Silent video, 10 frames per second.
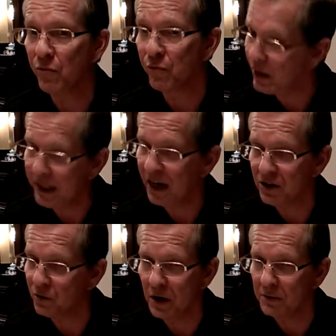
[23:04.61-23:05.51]

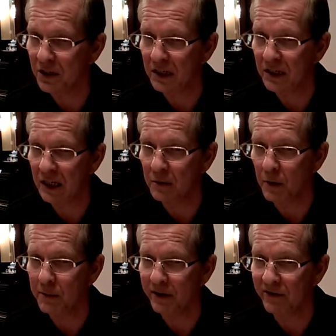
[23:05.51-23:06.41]
3,000 realms in a single
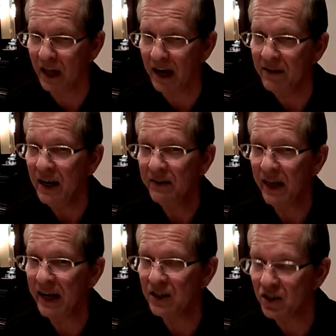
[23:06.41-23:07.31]
moment of life
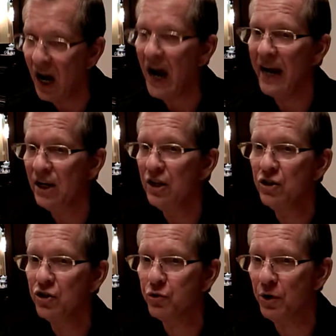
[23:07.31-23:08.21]
that is not
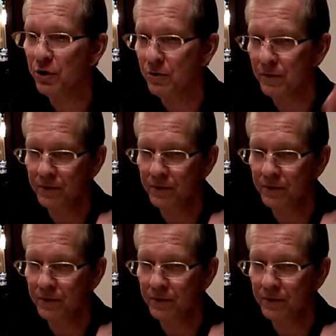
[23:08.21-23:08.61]
true.